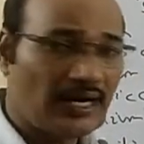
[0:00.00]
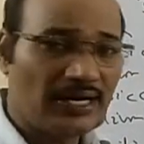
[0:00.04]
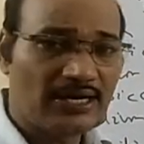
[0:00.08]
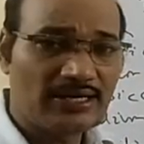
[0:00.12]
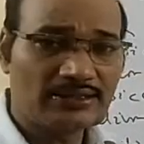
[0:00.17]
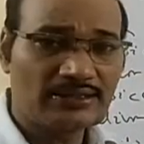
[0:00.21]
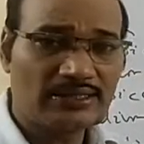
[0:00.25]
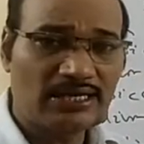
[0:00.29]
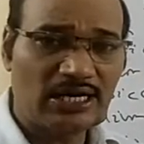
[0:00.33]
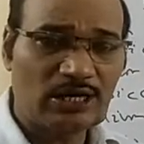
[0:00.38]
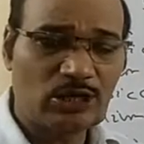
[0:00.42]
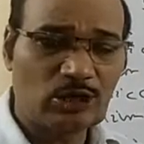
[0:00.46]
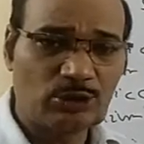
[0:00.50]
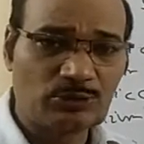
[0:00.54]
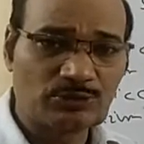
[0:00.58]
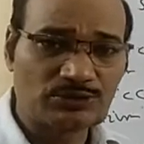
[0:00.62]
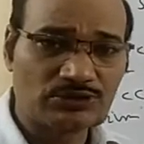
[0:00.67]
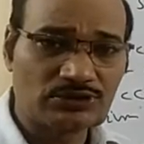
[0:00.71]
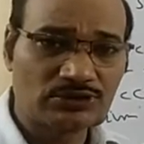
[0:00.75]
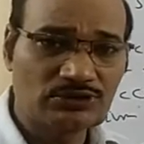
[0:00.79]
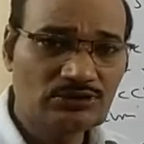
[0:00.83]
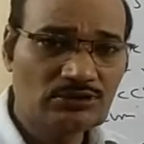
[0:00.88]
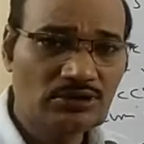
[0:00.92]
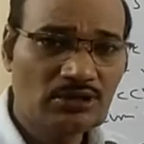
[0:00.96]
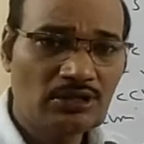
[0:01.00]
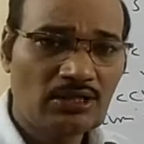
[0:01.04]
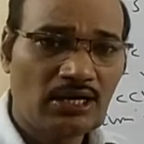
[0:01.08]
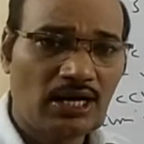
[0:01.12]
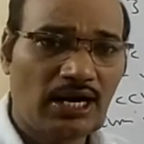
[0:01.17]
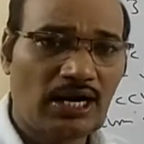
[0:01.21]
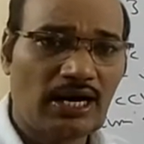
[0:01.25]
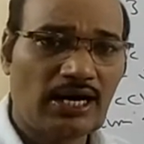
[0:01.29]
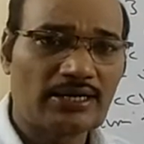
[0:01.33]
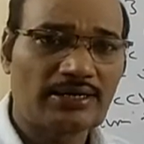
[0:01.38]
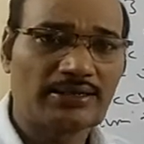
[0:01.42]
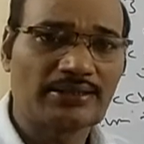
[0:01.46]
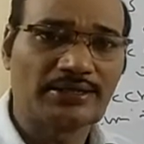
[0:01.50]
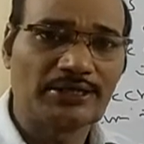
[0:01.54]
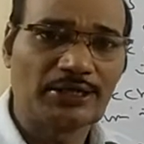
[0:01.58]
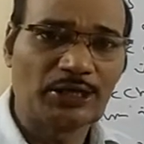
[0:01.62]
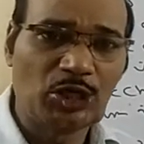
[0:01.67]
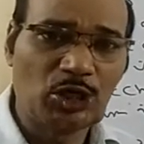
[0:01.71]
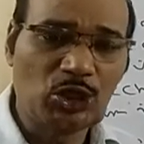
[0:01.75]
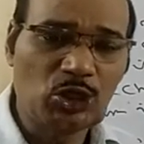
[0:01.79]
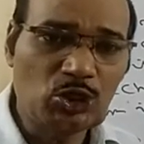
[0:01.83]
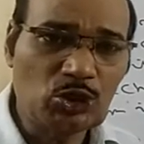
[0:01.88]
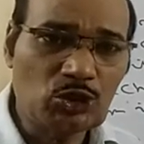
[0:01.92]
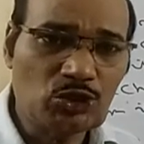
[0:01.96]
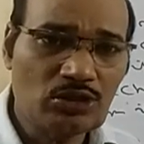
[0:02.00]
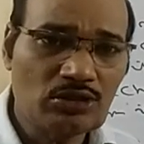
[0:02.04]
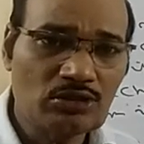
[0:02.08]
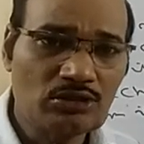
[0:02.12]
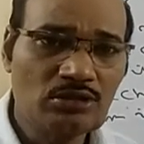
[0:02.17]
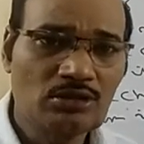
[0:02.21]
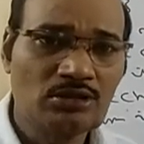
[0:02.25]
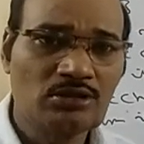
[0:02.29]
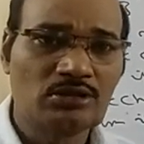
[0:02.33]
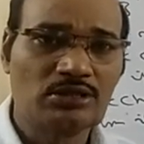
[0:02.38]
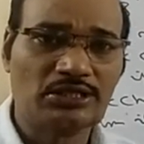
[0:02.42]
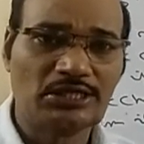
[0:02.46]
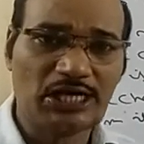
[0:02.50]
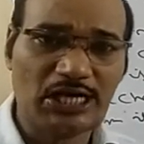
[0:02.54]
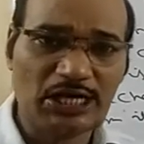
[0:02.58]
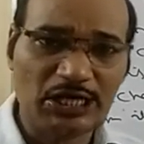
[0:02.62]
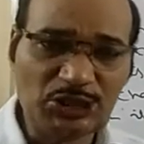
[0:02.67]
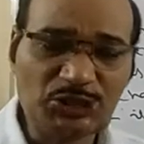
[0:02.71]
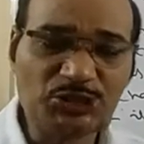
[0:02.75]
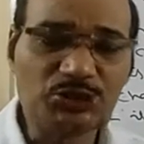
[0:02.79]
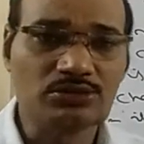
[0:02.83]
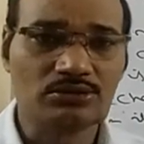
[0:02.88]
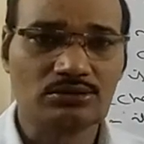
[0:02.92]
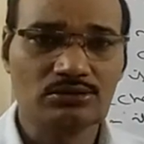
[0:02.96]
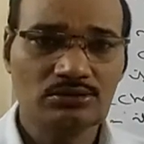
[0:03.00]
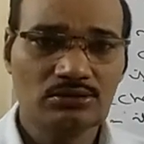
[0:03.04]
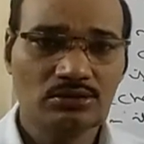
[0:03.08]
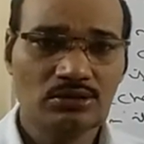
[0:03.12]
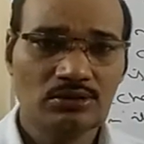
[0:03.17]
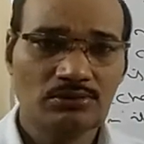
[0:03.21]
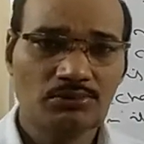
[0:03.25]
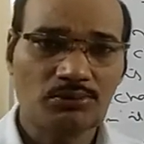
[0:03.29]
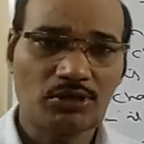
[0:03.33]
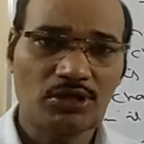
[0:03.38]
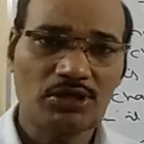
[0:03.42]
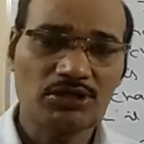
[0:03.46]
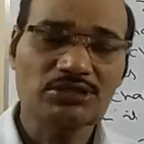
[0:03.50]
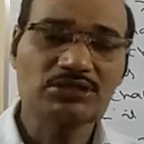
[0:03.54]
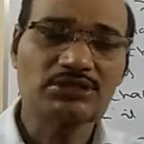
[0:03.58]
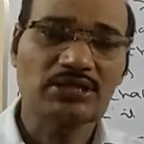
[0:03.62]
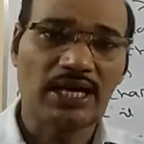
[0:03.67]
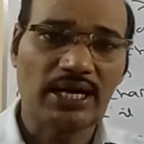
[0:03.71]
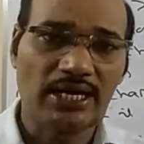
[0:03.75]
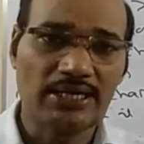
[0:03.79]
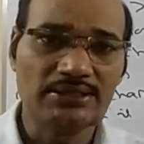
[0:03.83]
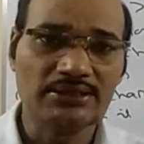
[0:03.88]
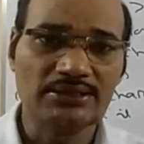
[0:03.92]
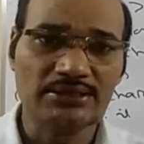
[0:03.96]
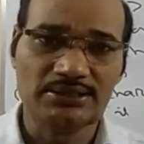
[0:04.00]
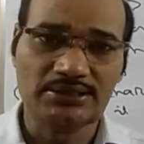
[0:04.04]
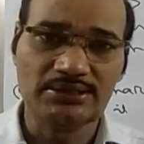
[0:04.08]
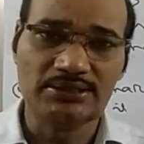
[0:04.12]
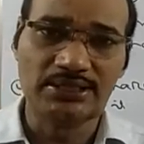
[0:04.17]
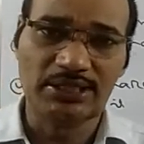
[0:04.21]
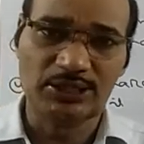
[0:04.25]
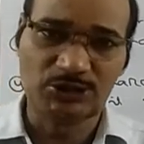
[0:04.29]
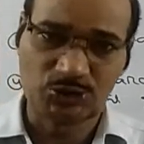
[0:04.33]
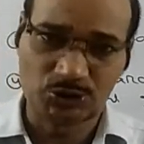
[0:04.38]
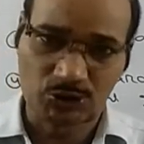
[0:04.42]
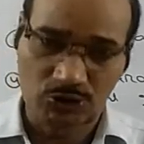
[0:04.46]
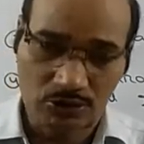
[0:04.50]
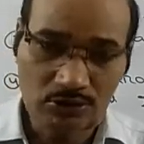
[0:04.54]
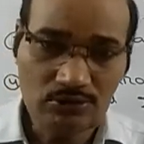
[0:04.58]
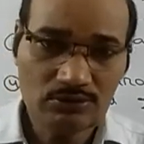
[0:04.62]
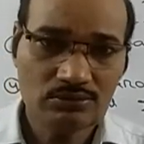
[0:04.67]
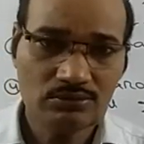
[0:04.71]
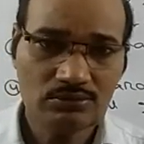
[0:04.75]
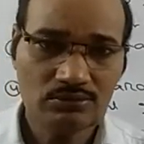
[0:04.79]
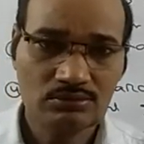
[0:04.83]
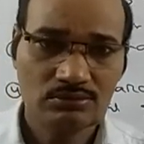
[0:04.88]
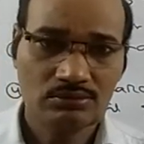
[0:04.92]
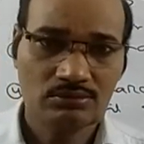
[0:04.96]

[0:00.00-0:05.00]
alkyl groups are electron releasing plus I in nature.